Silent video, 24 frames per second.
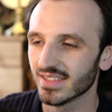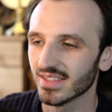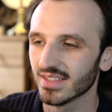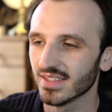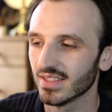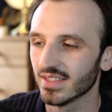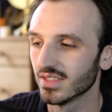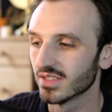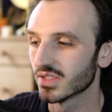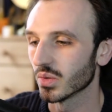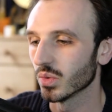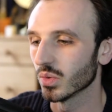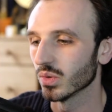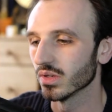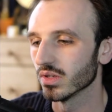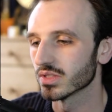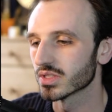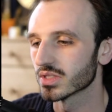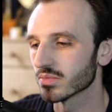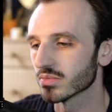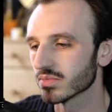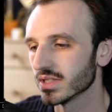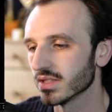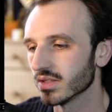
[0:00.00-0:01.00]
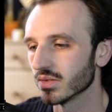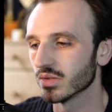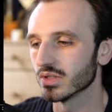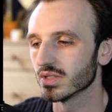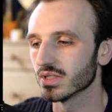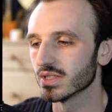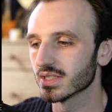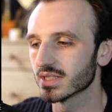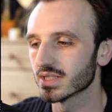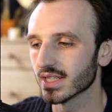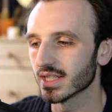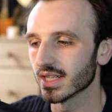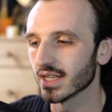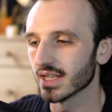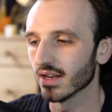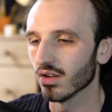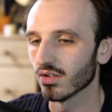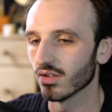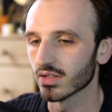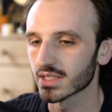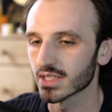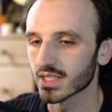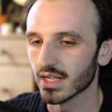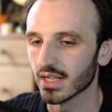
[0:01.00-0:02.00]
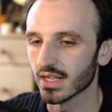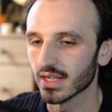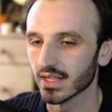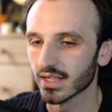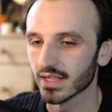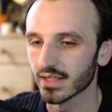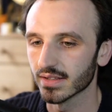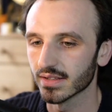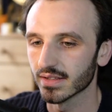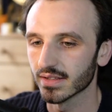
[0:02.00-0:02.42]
So we wanted something that would sit alongside